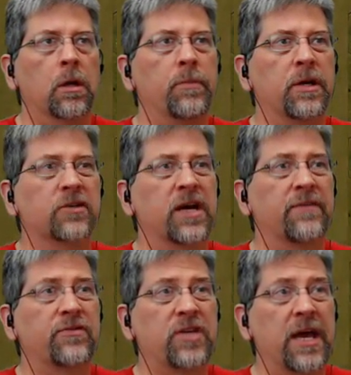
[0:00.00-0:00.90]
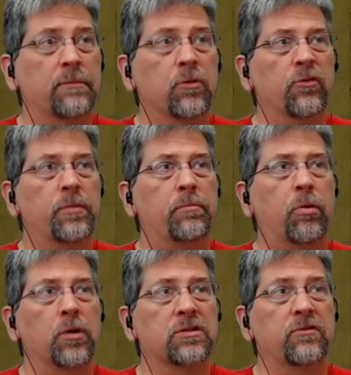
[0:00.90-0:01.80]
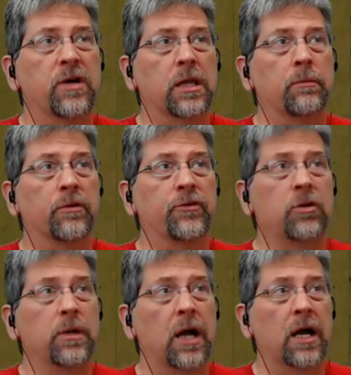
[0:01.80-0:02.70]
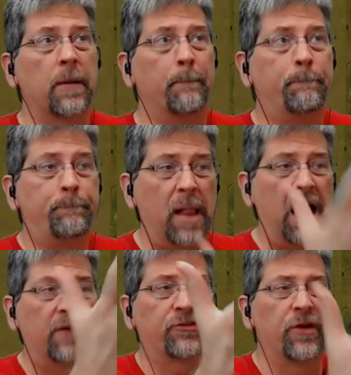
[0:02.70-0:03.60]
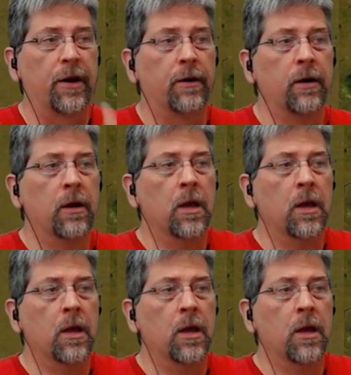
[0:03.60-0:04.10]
because I have 10 movement points available to me. I could blast there.